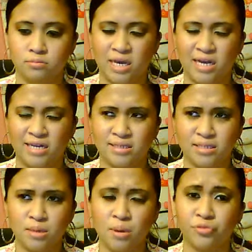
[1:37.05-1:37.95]
I did
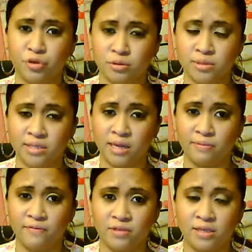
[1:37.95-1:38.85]
some on Thursday,
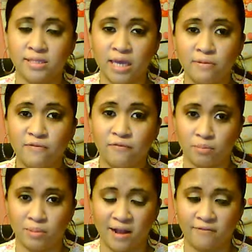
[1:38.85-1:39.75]
be- the day
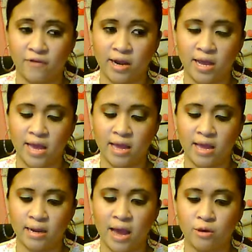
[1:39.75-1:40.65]
before Black Friday,
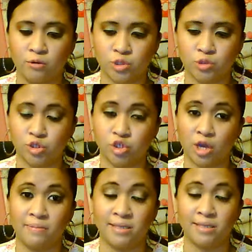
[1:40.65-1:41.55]
and I also went
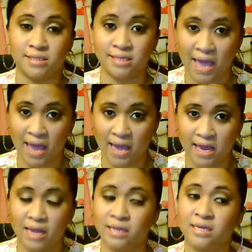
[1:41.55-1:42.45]
shopping
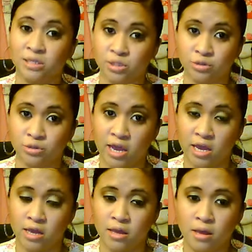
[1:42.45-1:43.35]
today and yesterday.